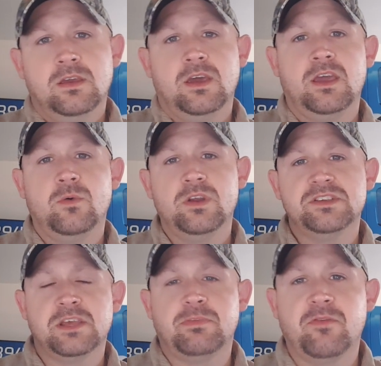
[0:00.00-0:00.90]
Hey, what
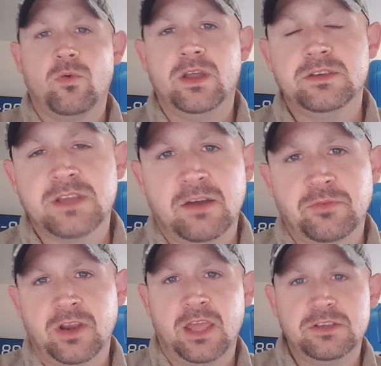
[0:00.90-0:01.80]
is up everyone? Tom
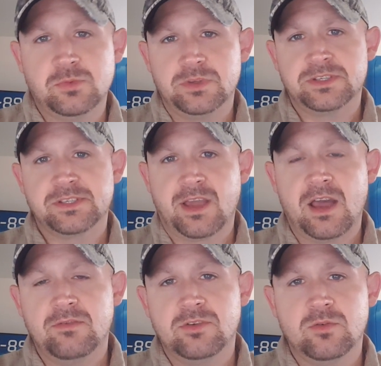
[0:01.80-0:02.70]
Fernandez with
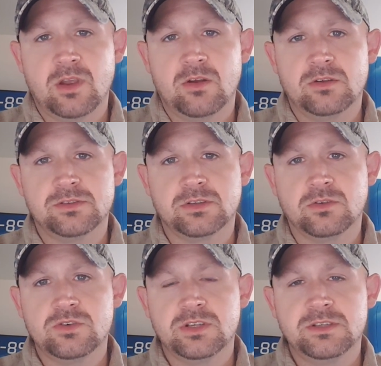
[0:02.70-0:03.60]
SkyView Aerial
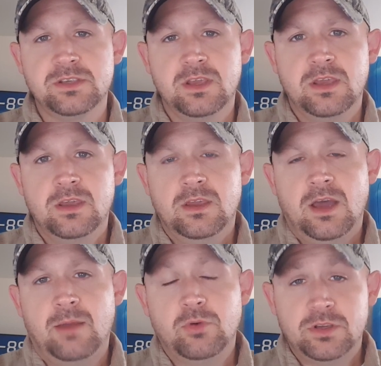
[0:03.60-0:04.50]
Solutions.
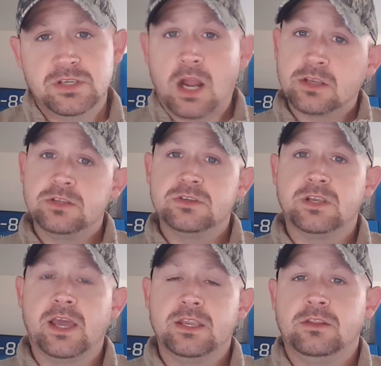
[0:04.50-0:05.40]
I'm going to talk to you
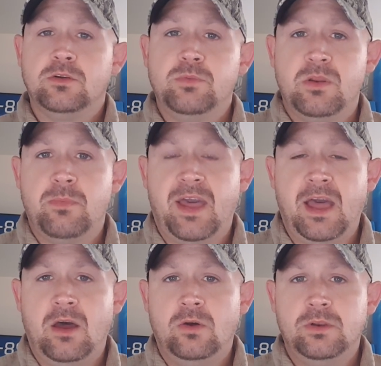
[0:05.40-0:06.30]
tonight a little bit
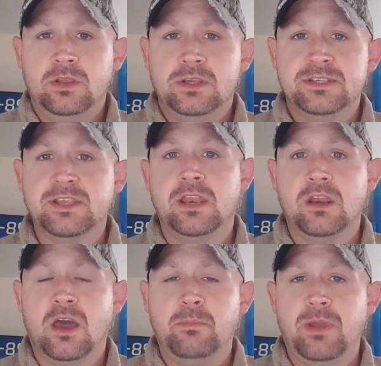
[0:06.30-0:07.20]
about
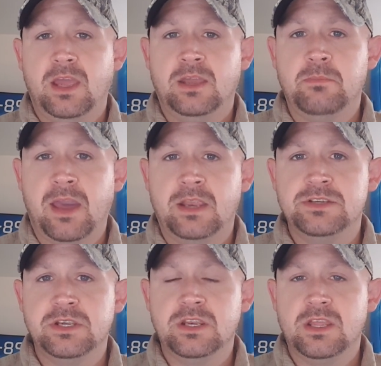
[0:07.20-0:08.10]
setting up and
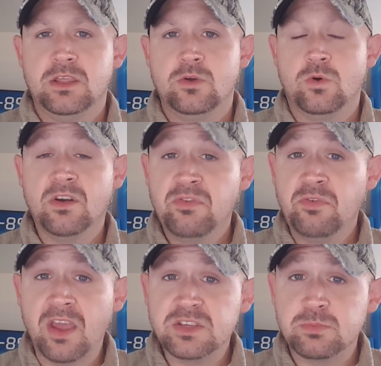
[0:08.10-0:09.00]
managing your
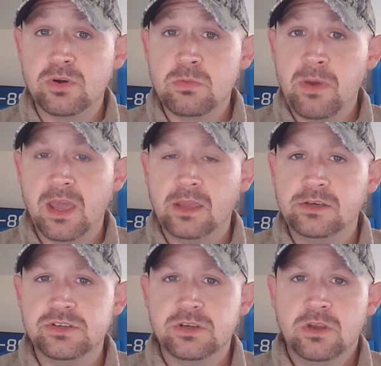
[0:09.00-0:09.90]
Facebook
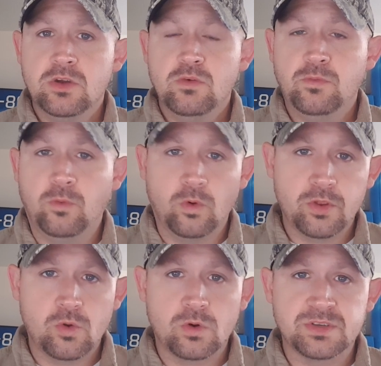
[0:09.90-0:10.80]
page for
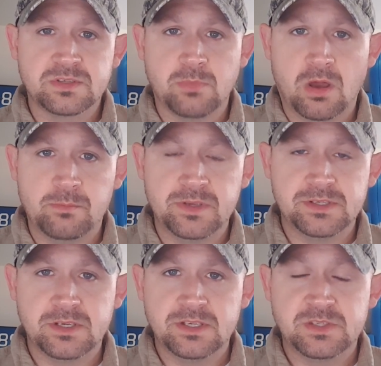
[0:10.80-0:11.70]
your small
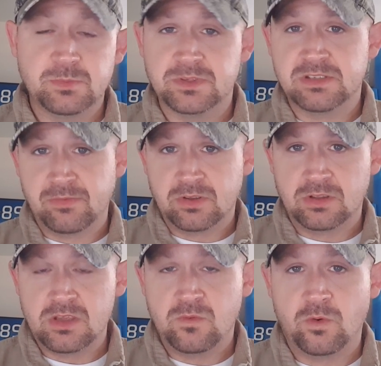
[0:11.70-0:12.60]
business,
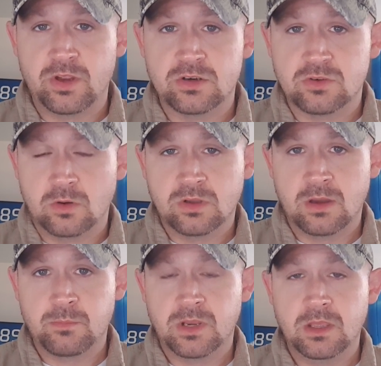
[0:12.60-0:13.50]
specifically for your drone
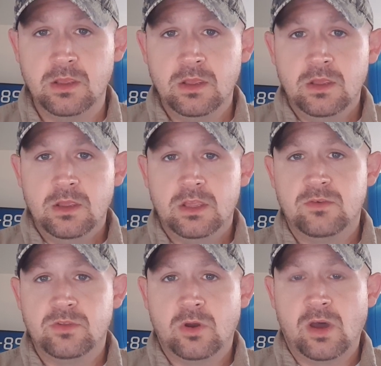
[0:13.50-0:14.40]
company.
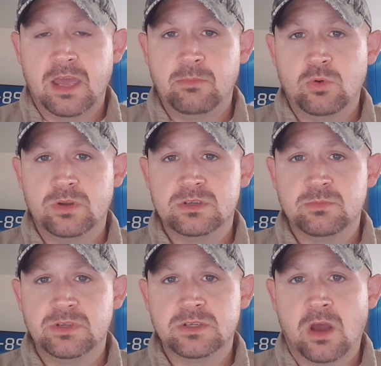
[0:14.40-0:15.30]
Even though I am going to
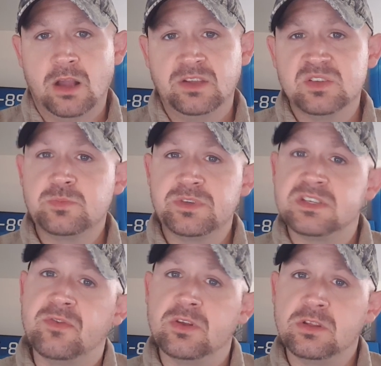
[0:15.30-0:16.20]
be talking
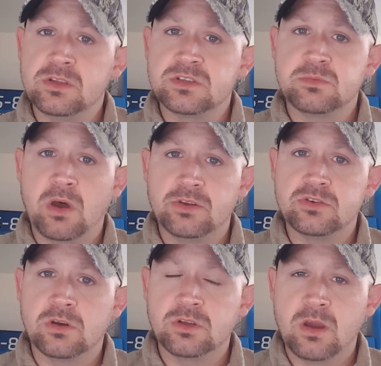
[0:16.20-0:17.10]
specifically to small
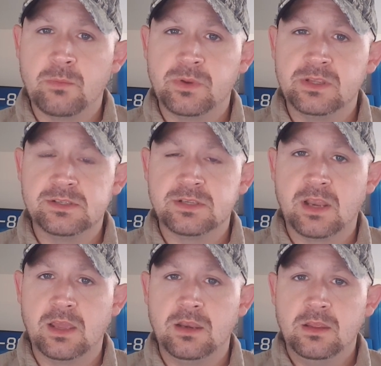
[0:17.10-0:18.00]
drone companies
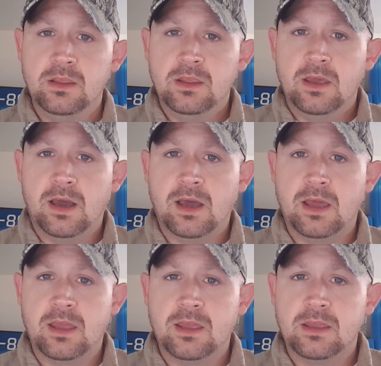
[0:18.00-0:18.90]
tonight,
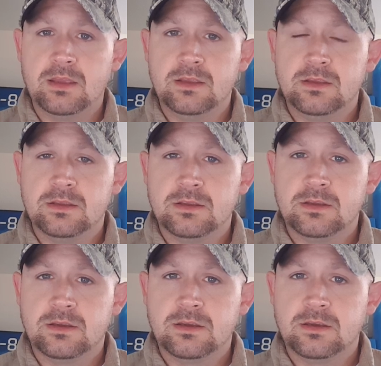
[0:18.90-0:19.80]
I
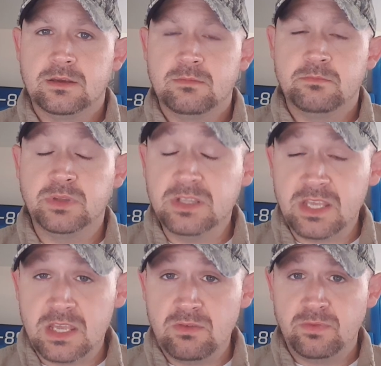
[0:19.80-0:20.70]

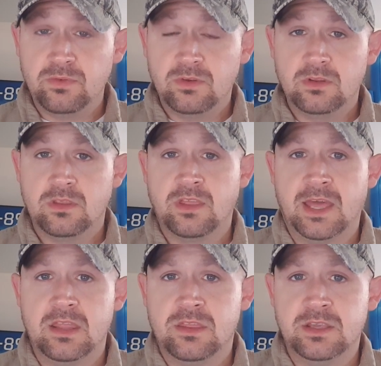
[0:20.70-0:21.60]
believe
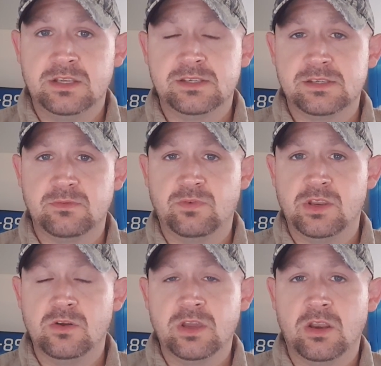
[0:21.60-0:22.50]
that this
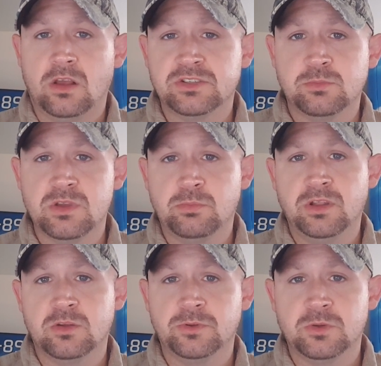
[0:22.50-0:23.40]
video can also be
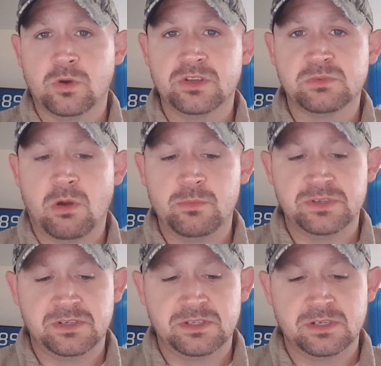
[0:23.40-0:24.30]
applicable to other small
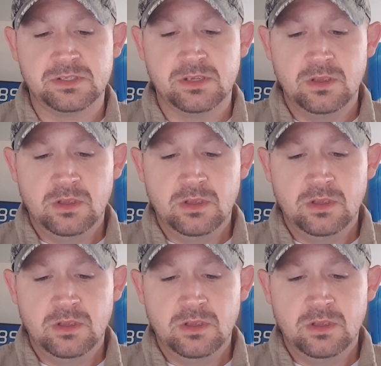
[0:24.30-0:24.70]
businesses.